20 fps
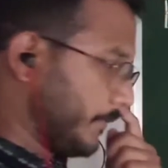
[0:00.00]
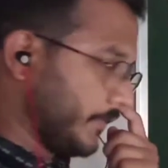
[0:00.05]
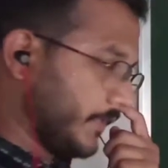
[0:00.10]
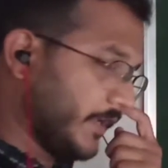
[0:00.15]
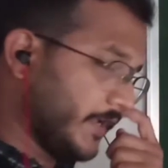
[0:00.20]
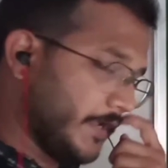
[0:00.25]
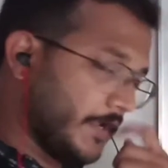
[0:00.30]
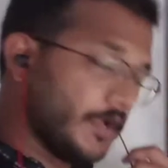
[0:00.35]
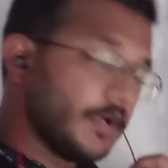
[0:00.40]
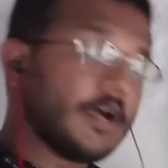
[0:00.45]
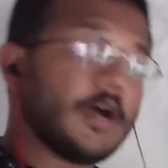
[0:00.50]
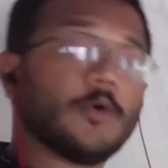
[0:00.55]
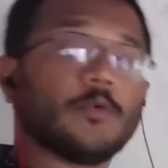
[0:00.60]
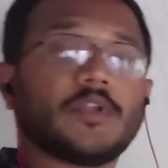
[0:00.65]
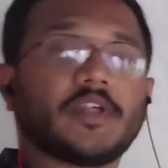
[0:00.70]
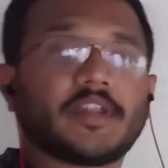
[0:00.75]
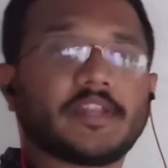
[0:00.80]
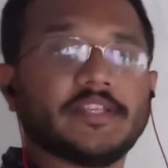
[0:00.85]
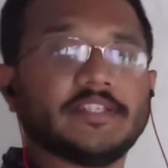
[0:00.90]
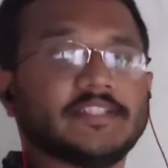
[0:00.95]
to the outer
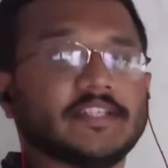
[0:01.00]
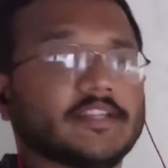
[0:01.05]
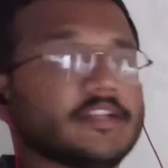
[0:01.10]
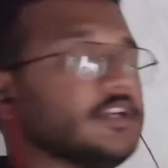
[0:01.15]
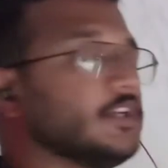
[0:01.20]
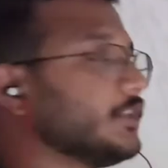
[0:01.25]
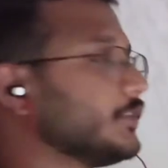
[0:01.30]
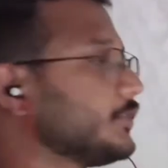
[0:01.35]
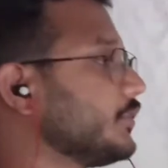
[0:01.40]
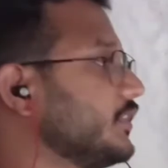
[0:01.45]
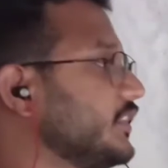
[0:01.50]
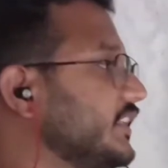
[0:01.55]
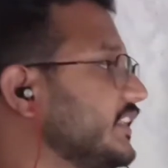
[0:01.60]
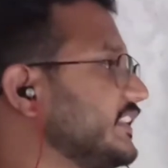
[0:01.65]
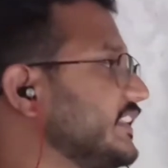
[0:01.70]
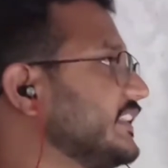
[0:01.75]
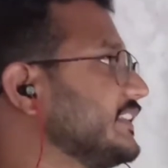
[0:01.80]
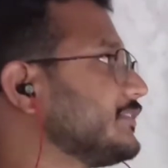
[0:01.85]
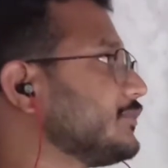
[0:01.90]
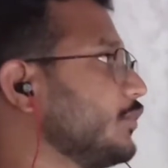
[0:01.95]
region. So this
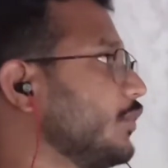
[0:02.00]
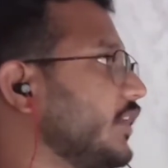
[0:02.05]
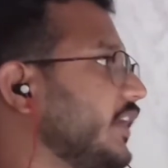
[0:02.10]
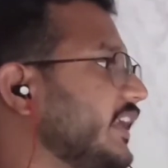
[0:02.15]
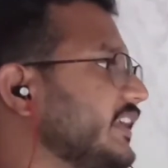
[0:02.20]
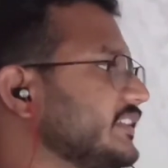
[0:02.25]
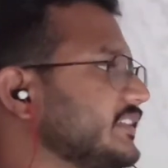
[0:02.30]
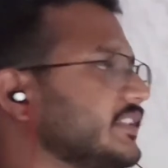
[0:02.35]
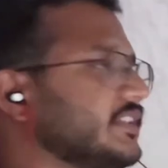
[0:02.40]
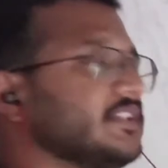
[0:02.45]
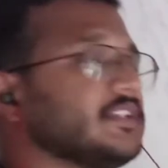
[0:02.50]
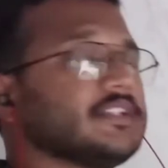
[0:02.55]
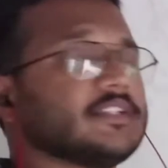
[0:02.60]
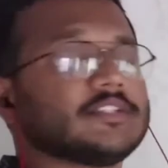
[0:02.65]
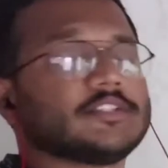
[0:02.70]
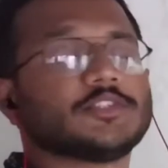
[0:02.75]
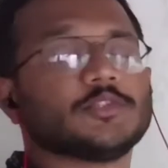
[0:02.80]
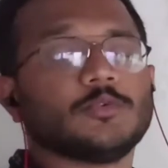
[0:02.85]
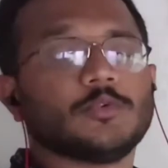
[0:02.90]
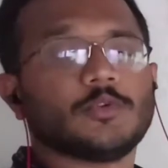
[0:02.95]
is known as
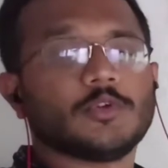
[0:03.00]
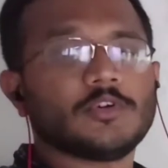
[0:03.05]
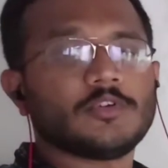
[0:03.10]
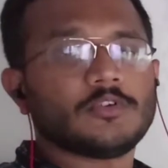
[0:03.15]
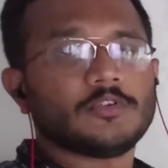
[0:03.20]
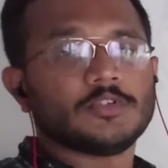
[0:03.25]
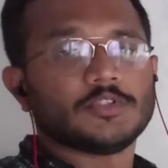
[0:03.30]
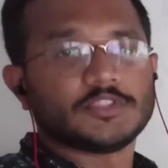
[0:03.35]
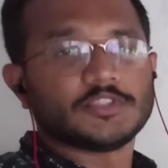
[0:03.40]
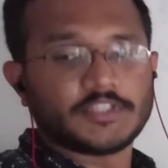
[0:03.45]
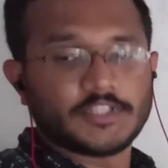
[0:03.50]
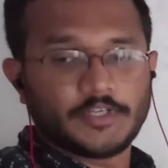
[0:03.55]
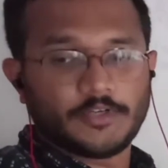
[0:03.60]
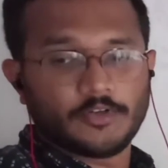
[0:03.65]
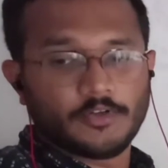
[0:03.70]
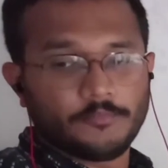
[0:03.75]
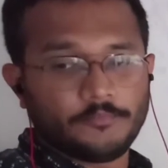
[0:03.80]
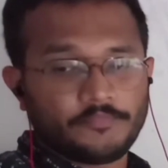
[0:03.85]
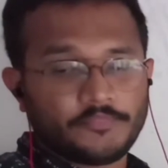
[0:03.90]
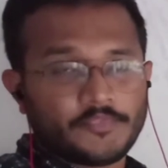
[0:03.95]

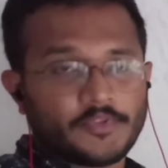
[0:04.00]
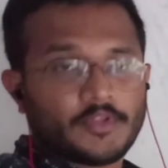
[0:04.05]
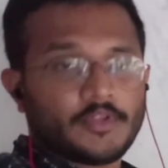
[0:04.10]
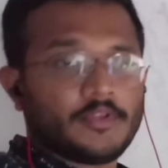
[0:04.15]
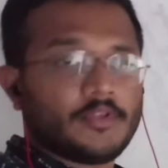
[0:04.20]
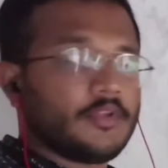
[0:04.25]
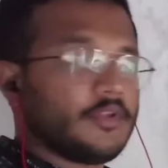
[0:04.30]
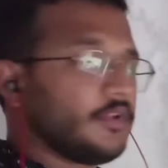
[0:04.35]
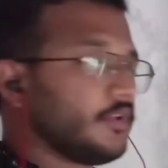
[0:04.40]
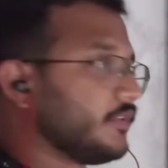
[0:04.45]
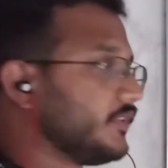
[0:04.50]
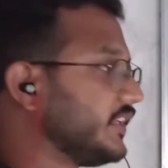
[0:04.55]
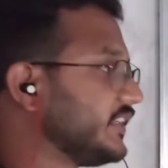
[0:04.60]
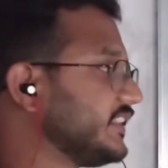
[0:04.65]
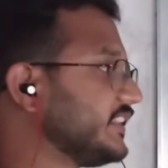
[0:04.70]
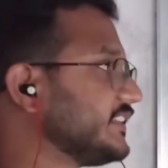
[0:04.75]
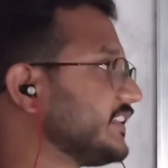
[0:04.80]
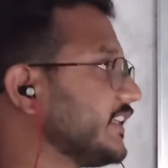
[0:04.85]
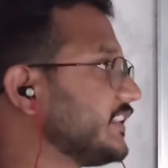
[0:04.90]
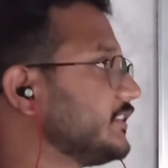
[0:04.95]
pseudocoelom. This
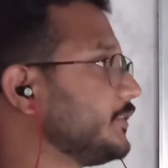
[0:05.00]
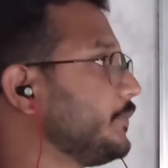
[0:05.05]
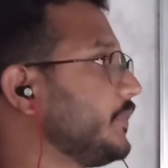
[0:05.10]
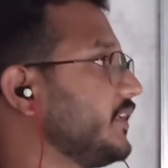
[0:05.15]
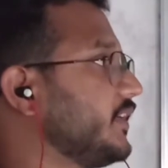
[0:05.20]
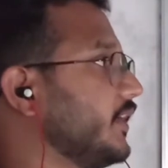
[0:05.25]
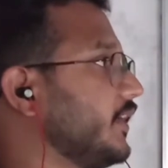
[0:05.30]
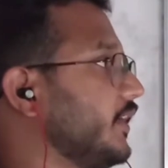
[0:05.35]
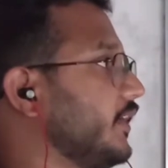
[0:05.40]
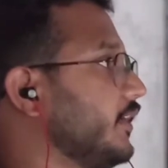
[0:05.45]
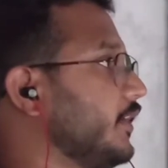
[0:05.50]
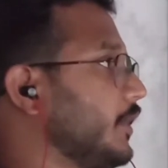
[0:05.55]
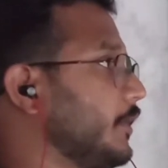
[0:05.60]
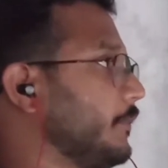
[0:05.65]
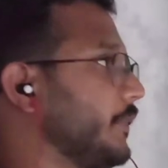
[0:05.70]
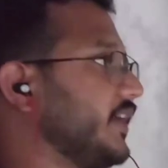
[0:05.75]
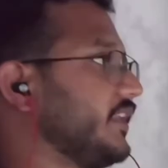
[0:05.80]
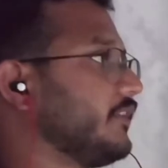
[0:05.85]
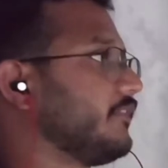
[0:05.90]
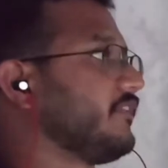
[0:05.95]
is exhibited
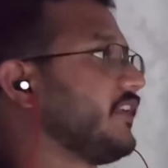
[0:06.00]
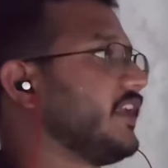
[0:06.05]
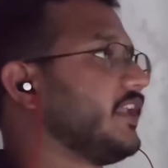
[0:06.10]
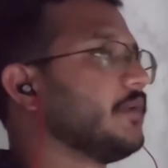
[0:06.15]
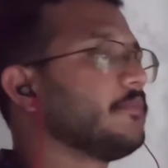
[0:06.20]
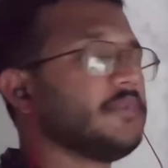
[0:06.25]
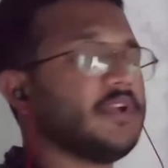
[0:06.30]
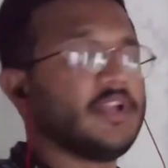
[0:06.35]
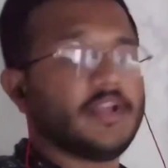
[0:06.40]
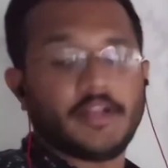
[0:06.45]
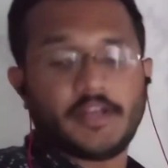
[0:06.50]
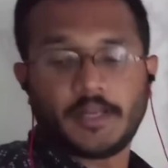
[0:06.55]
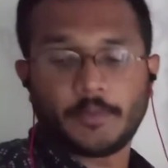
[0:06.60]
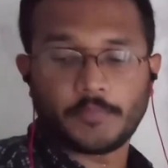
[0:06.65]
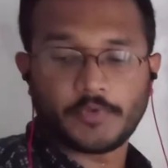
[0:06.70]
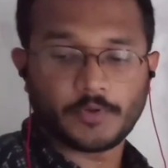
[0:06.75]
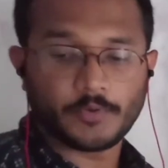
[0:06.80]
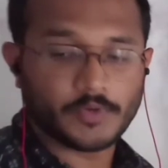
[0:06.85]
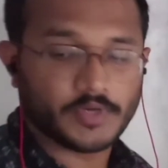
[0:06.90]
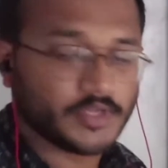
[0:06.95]
by the phylum
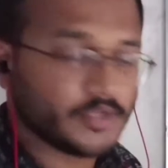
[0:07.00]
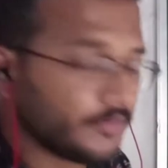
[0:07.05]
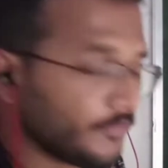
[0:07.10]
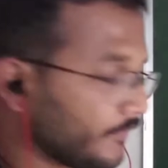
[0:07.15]
Nematoda.